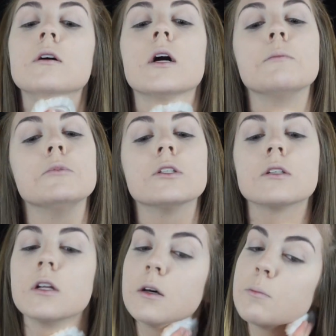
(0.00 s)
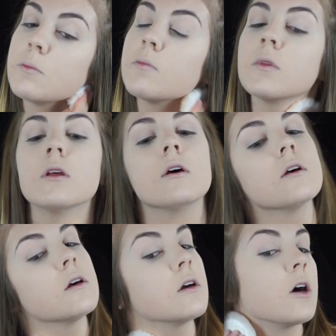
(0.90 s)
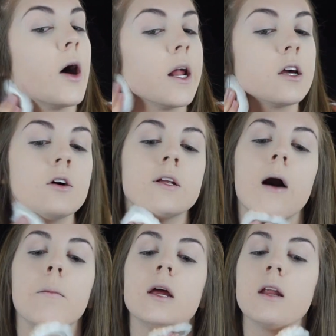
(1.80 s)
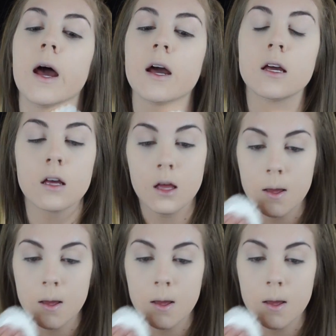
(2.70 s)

I'm just going to go ahead and go down my neck.